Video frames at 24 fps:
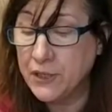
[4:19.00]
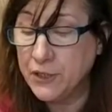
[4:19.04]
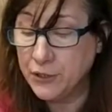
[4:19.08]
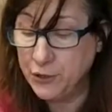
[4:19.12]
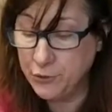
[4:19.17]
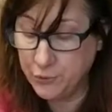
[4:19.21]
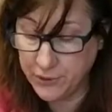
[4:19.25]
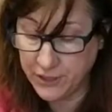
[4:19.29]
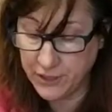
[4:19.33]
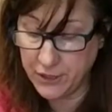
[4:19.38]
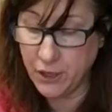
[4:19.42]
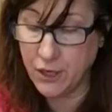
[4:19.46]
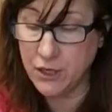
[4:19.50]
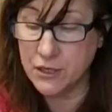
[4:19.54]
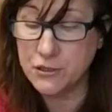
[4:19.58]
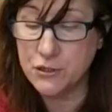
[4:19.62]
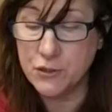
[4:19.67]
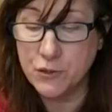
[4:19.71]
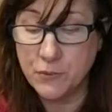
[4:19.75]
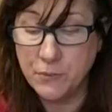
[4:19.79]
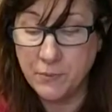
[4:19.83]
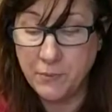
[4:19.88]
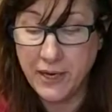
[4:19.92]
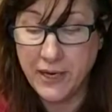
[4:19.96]
You can
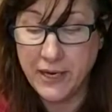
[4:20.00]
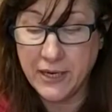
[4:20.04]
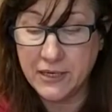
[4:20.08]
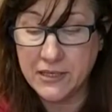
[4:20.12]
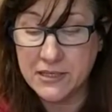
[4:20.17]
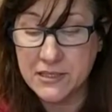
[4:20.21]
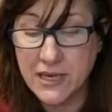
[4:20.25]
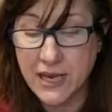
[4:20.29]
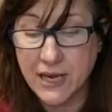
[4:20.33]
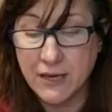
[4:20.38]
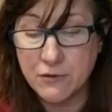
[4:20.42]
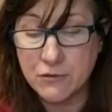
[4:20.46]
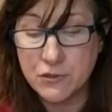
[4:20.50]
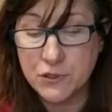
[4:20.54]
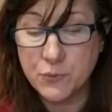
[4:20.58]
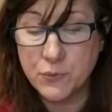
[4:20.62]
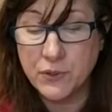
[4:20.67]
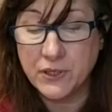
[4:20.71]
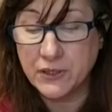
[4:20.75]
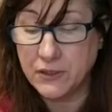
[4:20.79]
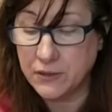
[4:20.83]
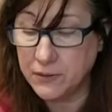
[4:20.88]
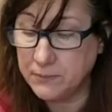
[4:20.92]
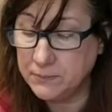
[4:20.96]
also make sounds
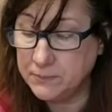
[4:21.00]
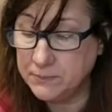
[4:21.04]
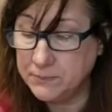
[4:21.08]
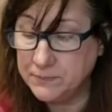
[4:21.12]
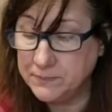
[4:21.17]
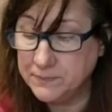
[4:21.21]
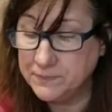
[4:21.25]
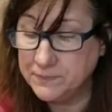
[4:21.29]
with them.